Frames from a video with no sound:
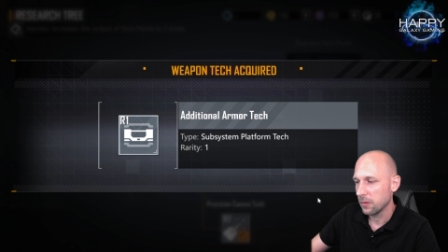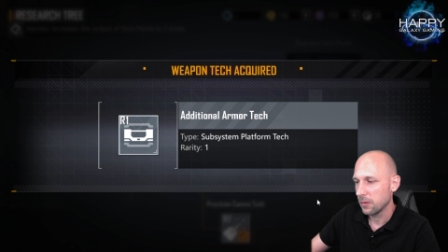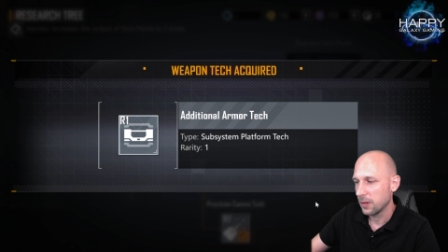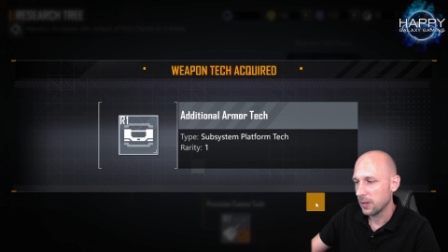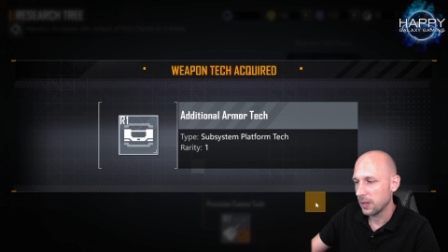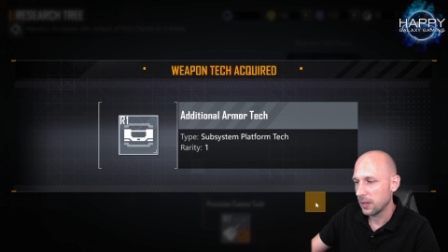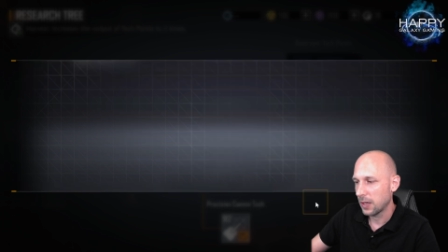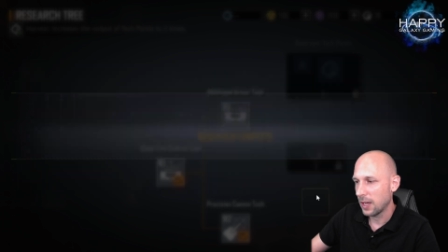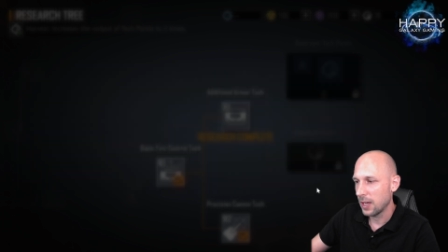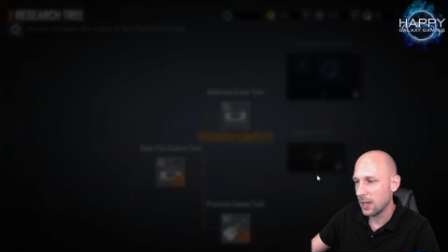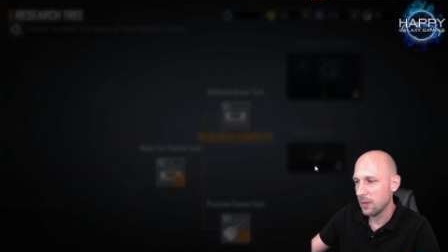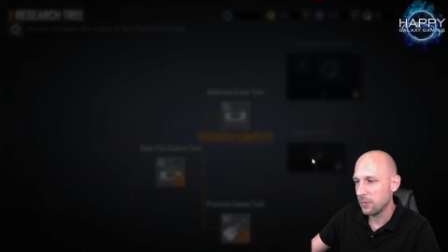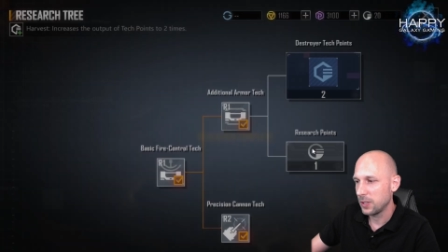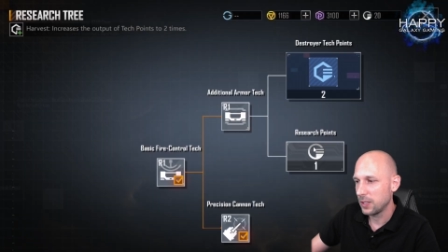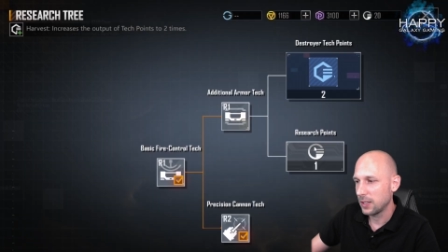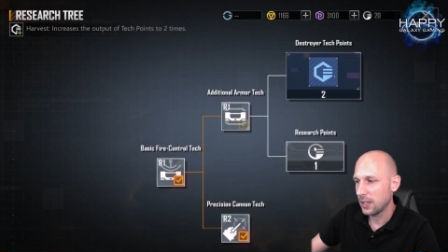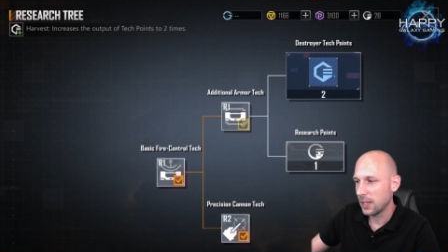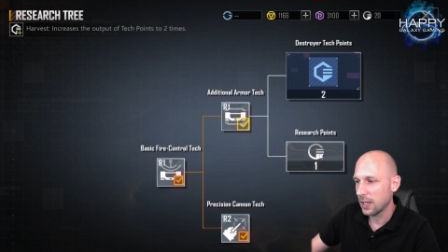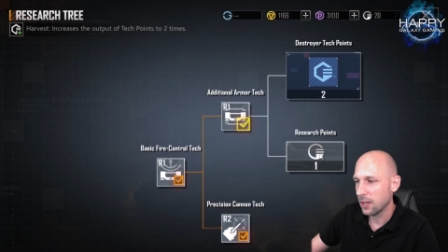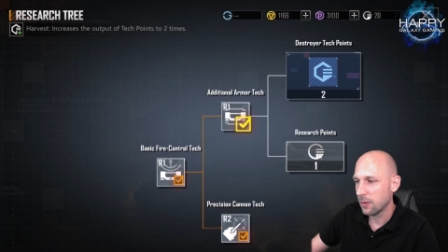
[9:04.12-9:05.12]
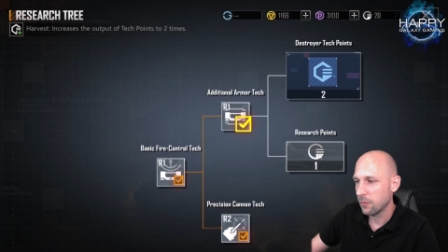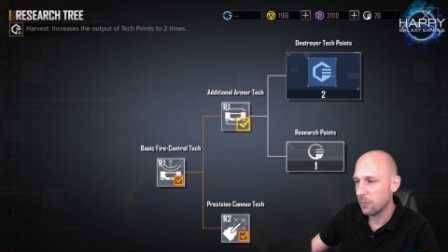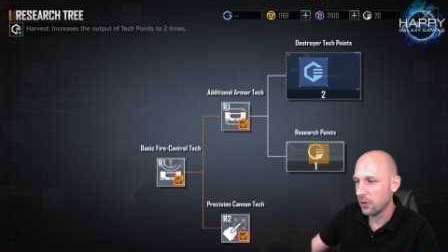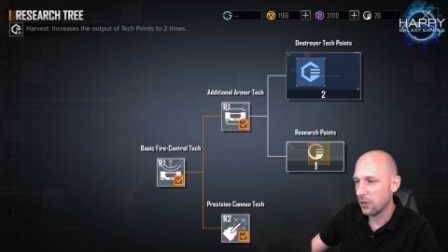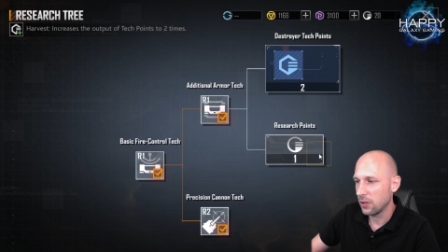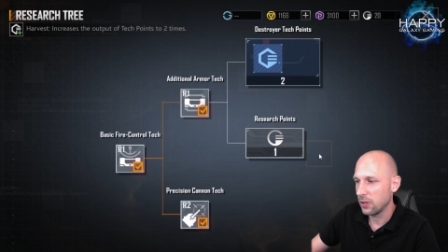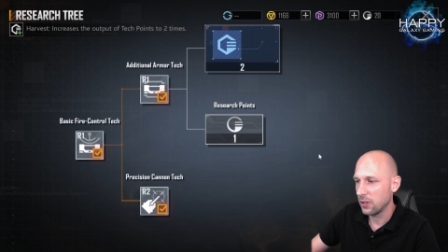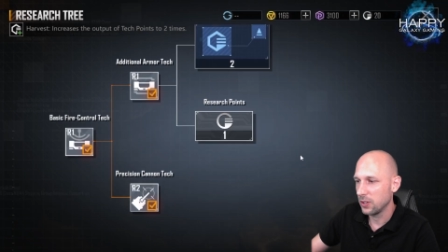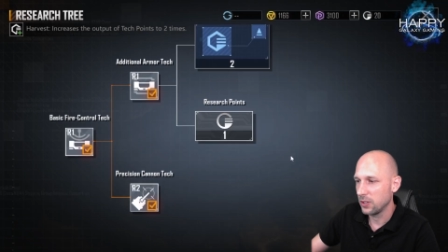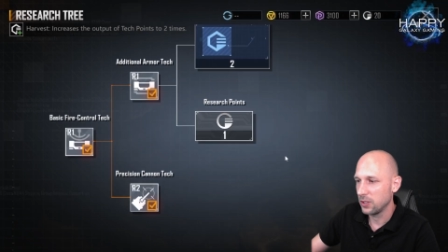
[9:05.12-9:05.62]
times tech
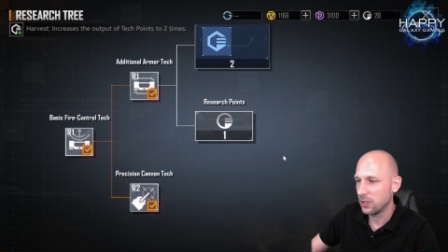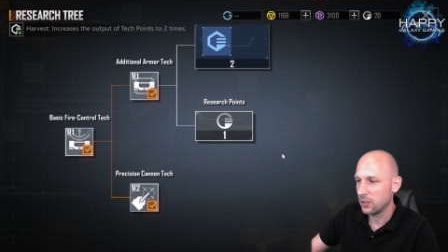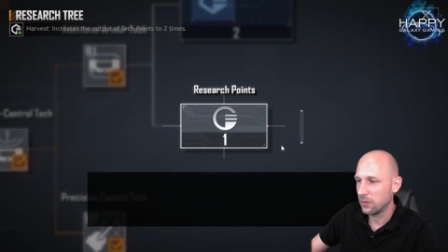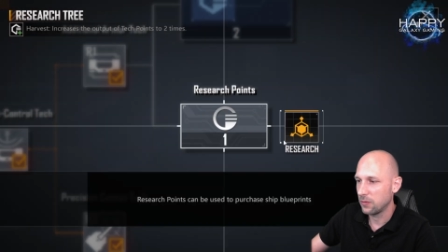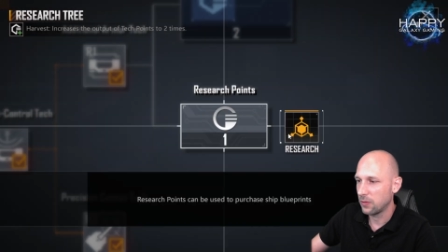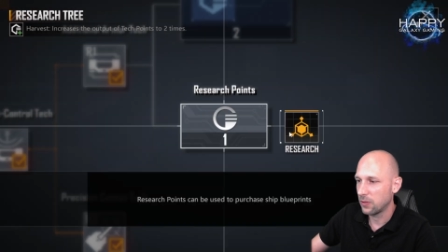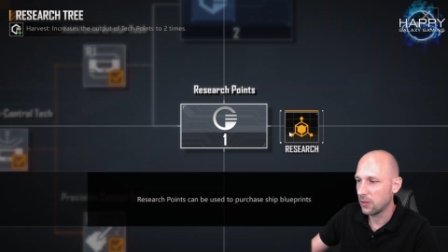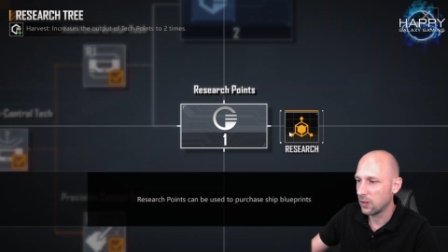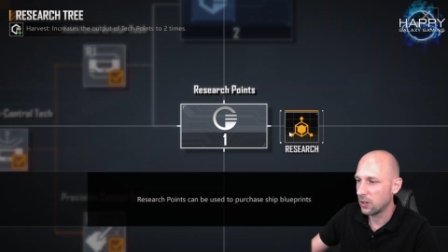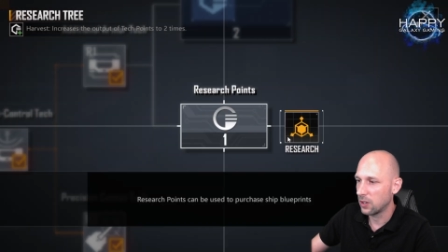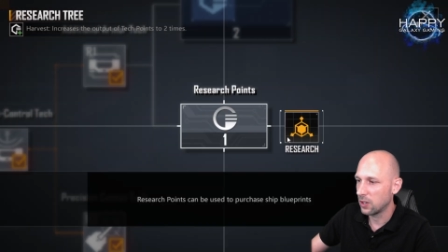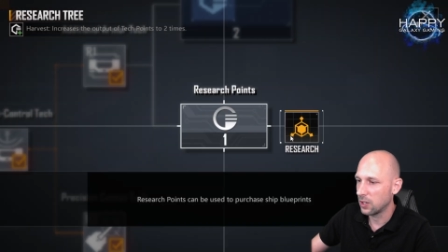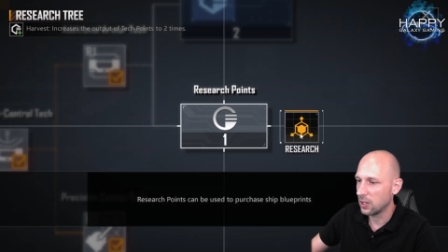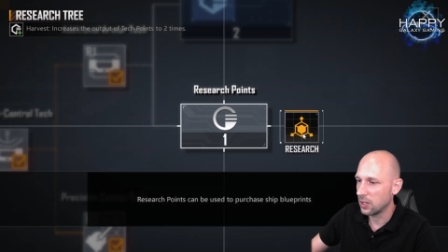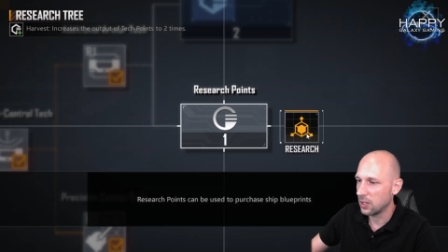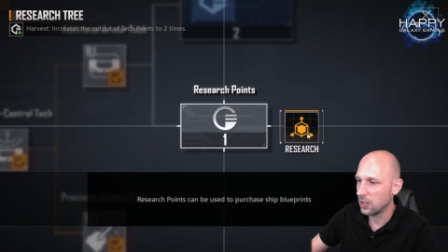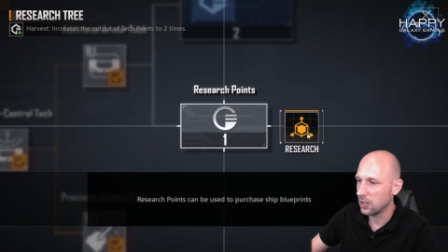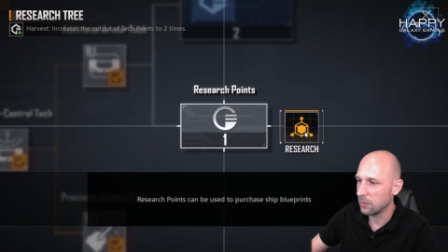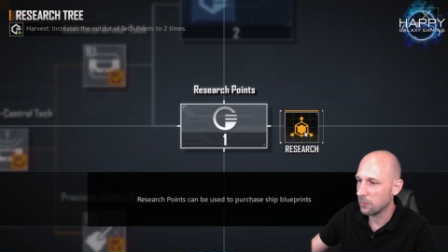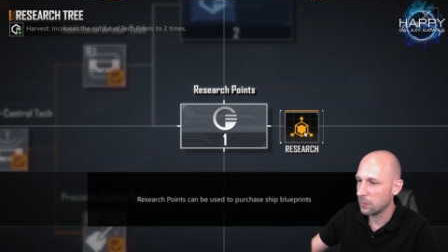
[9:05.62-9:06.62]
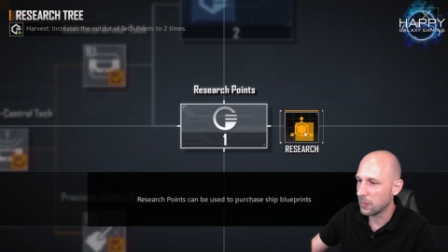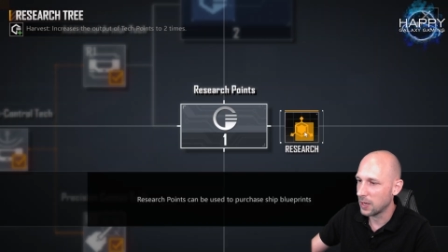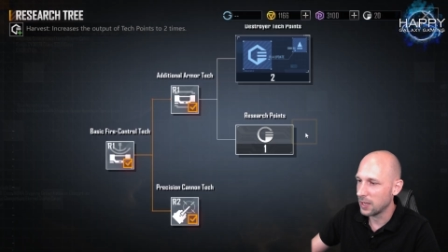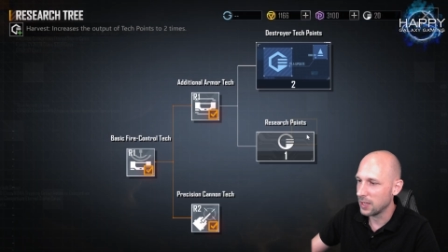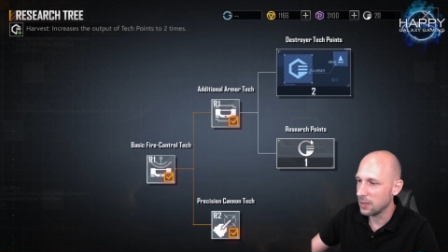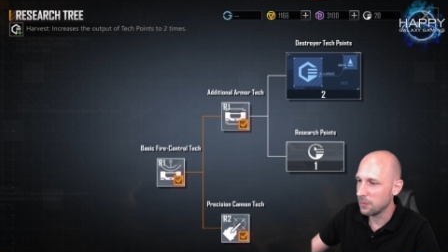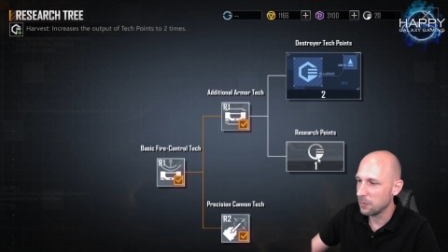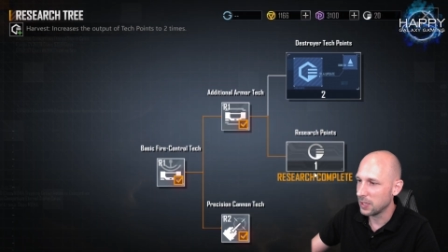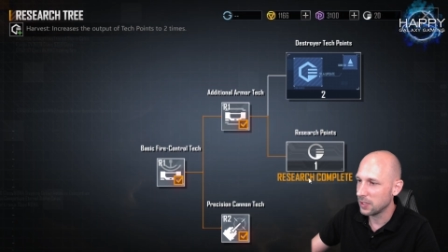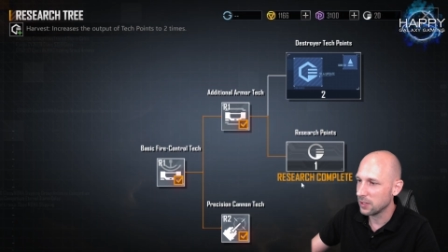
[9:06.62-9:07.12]
points for
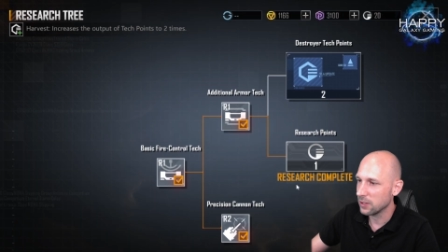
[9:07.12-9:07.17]
my battle